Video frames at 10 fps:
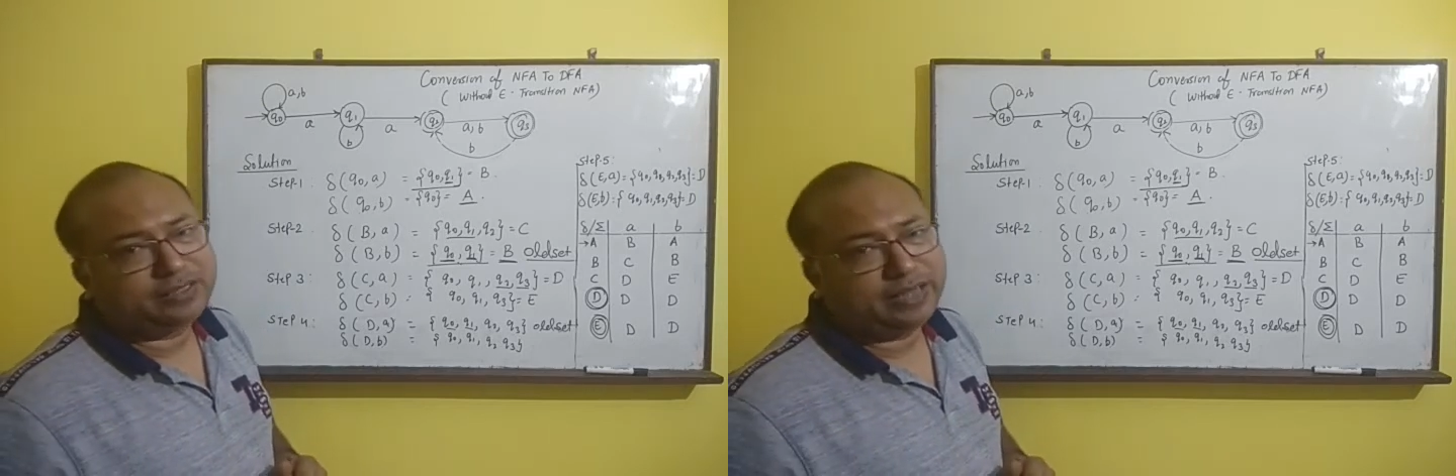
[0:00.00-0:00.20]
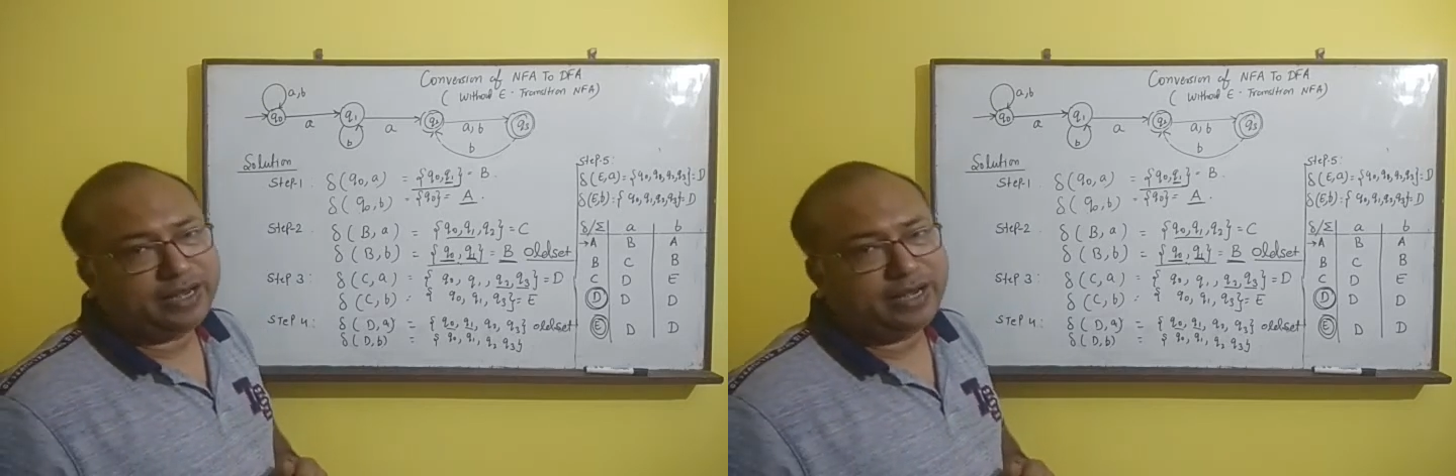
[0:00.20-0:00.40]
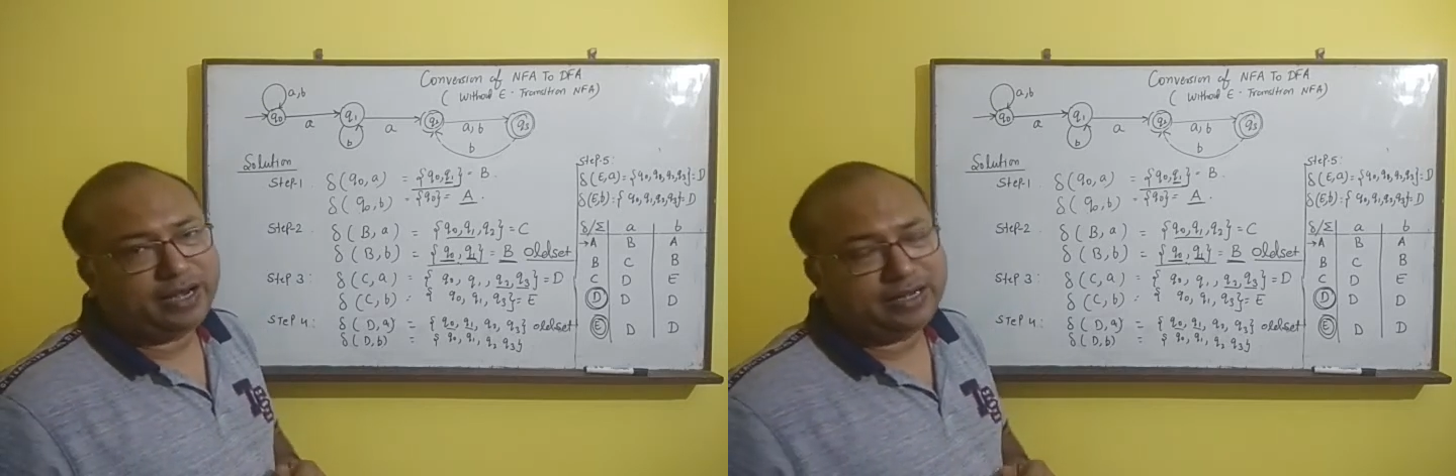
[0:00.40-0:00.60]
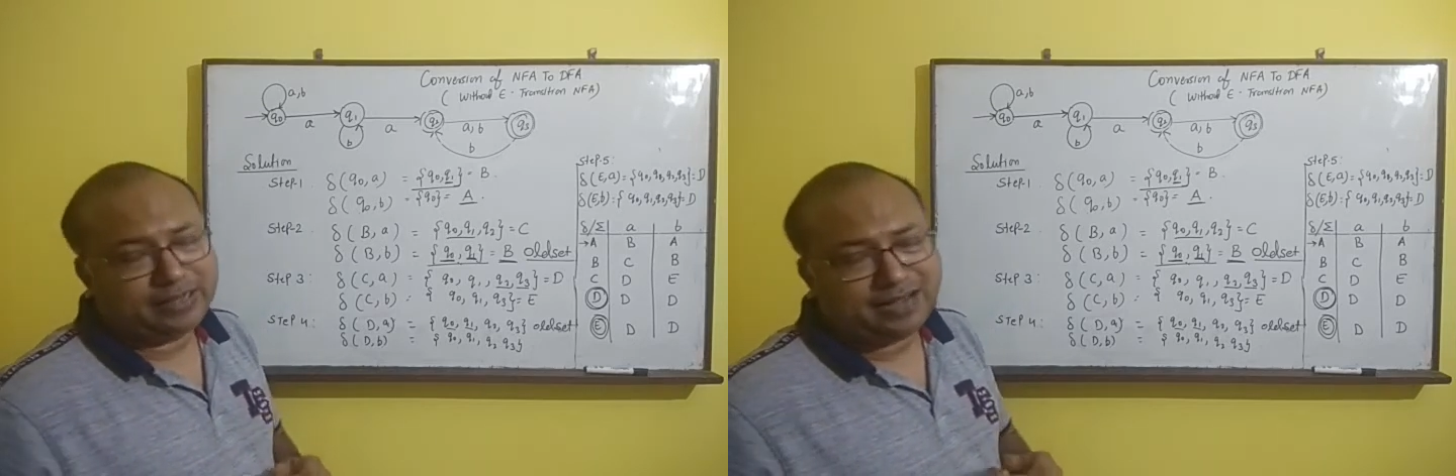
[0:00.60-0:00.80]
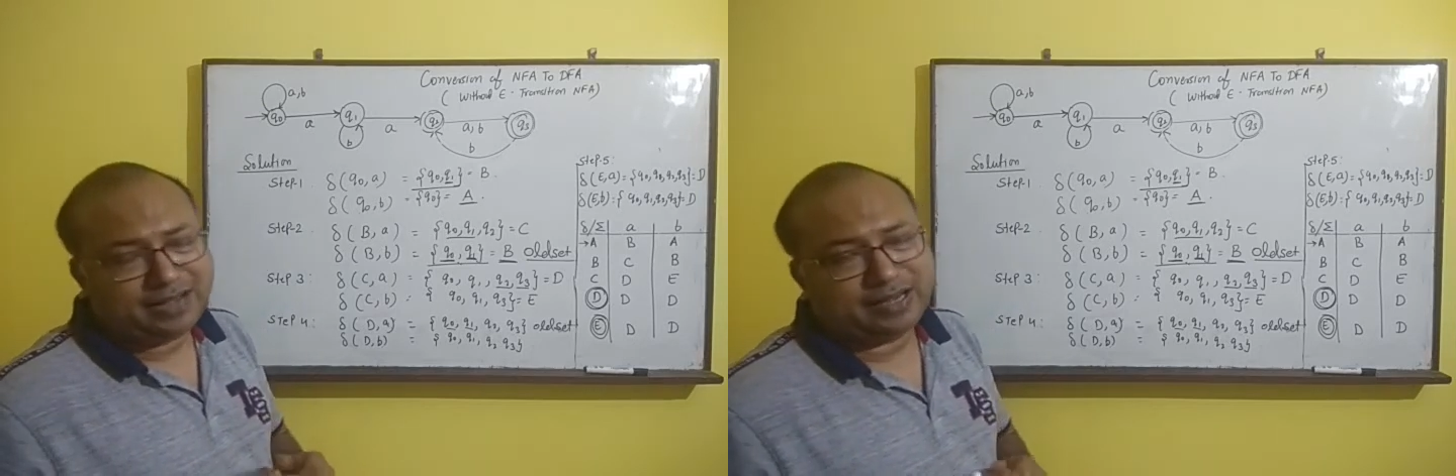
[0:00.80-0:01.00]
set
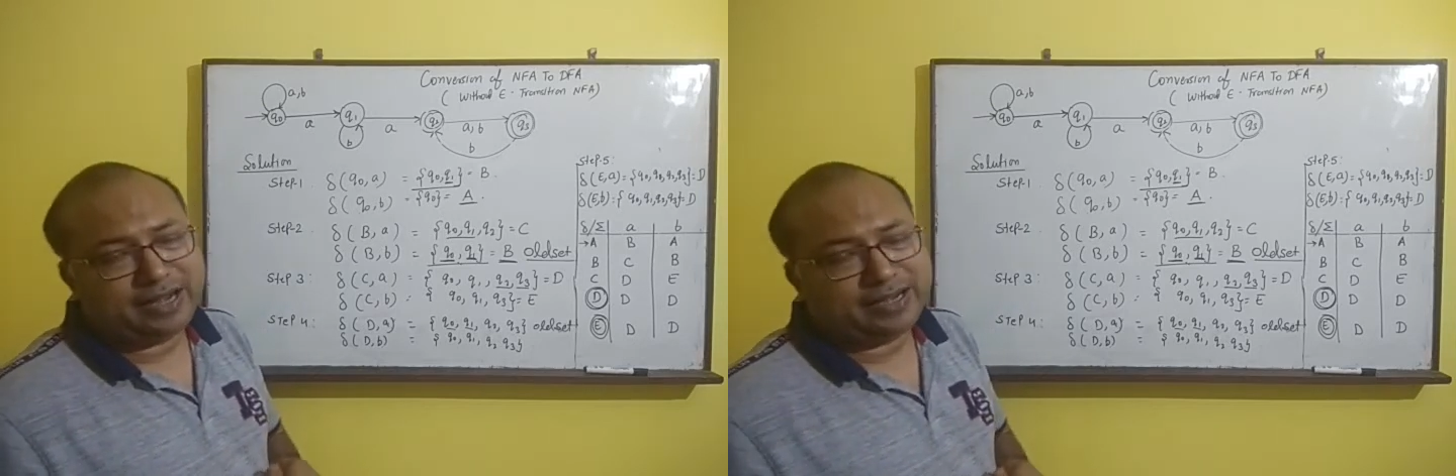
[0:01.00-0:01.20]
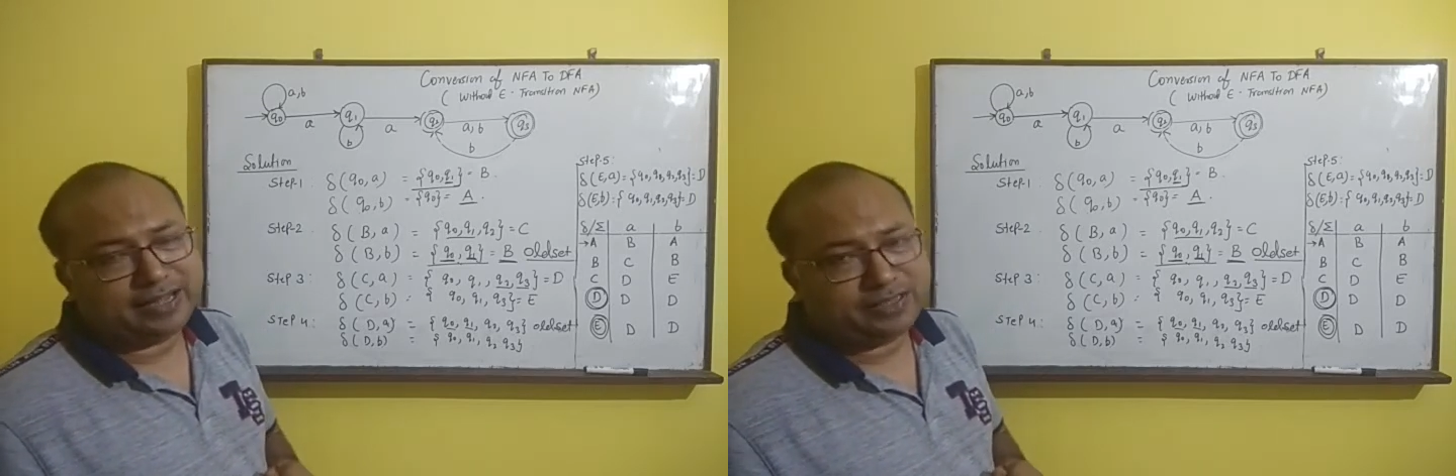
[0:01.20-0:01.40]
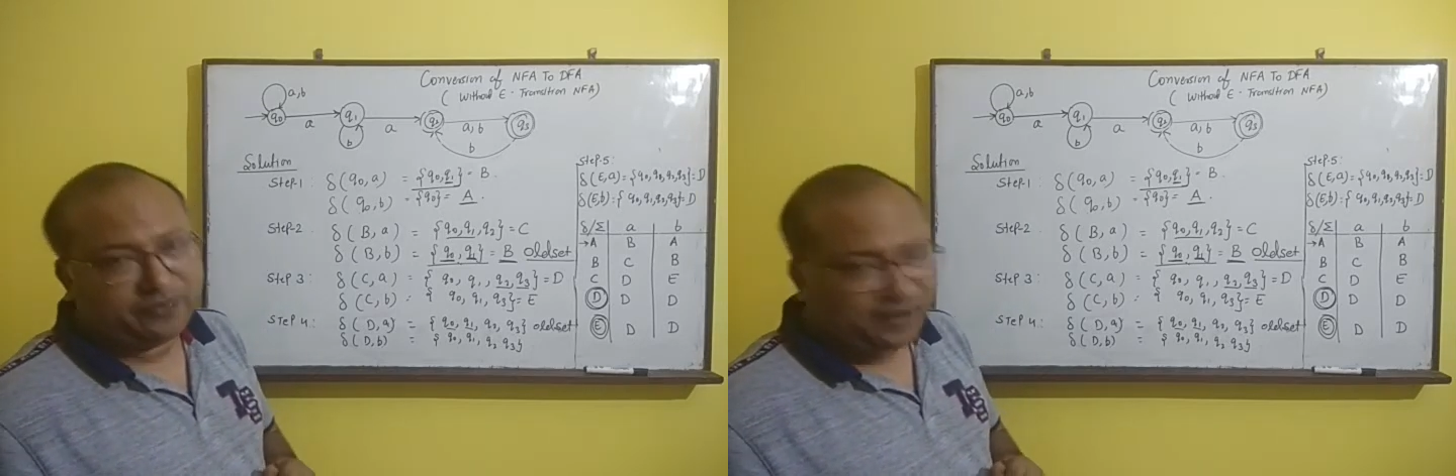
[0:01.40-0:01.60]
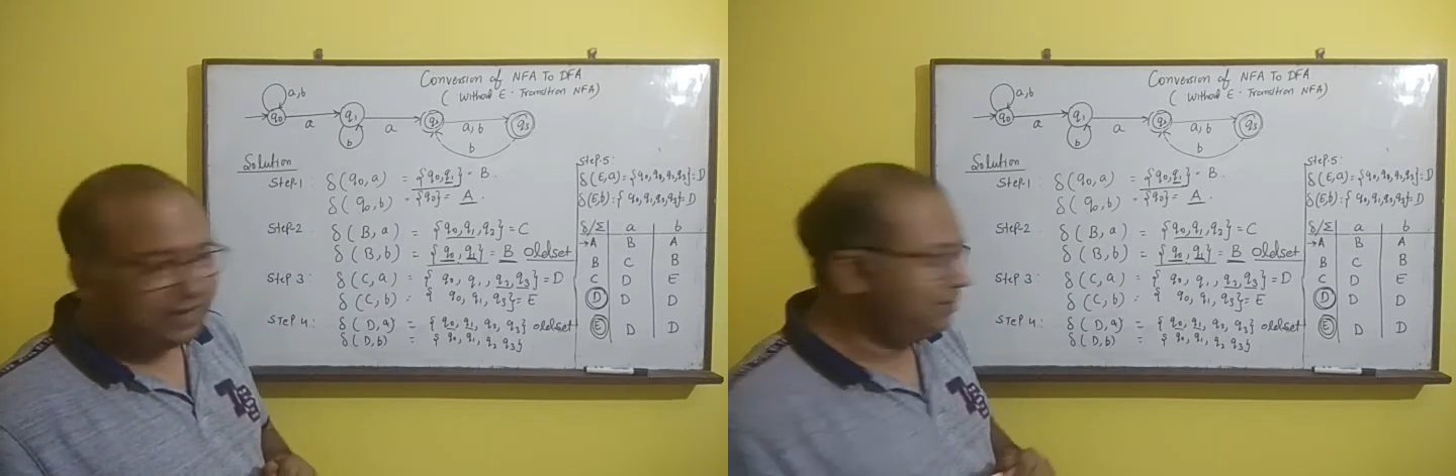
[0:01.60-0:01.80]
as a final